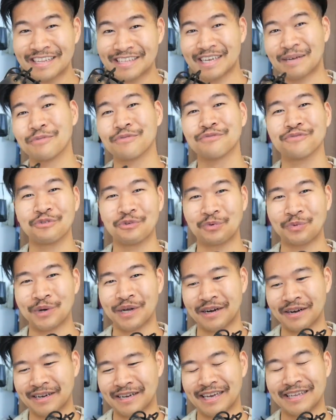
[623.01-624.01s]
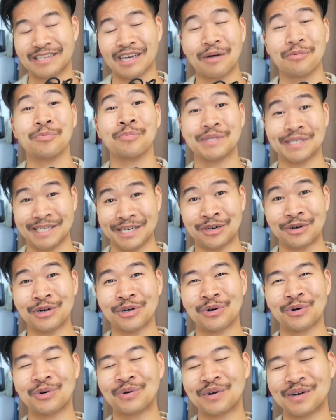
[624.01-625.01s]
type of footwear and, and type of
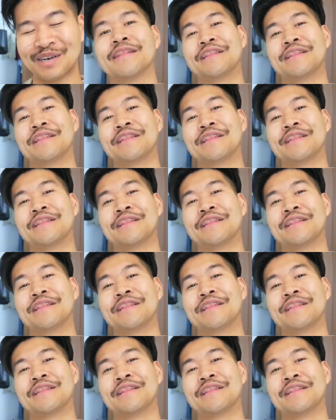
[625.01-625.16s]
material.